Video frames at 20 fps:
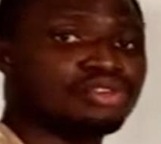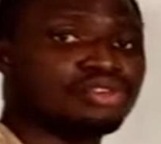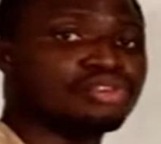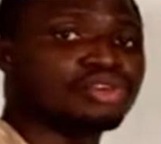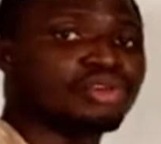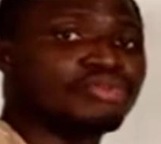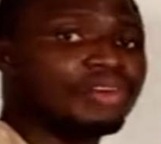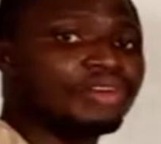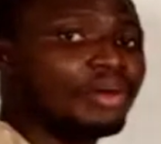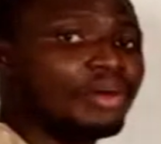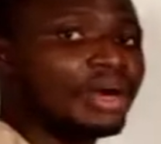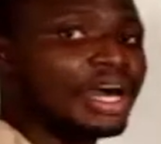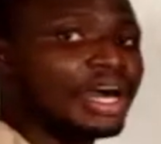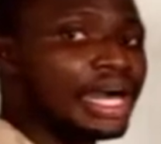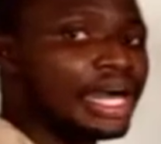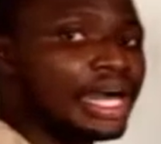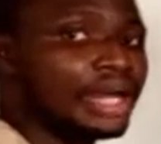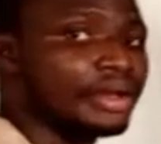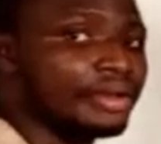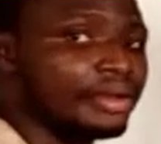of our,
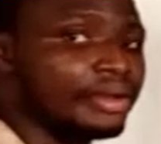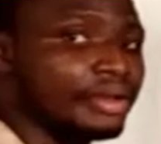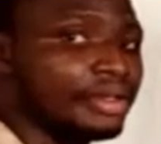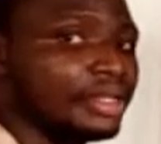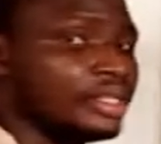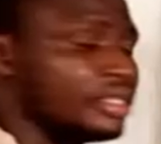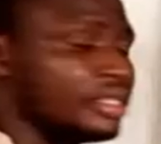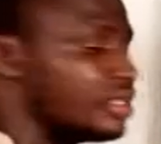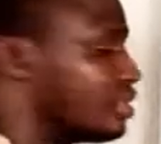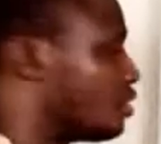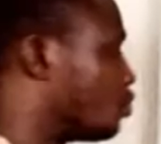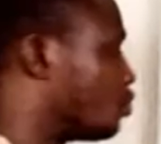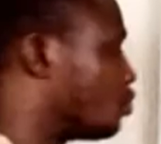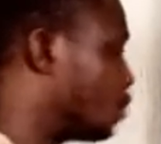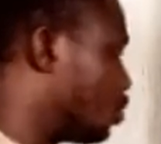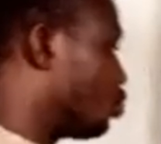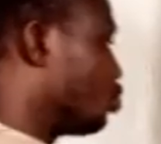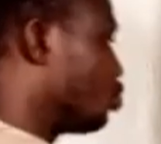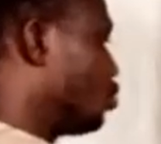we do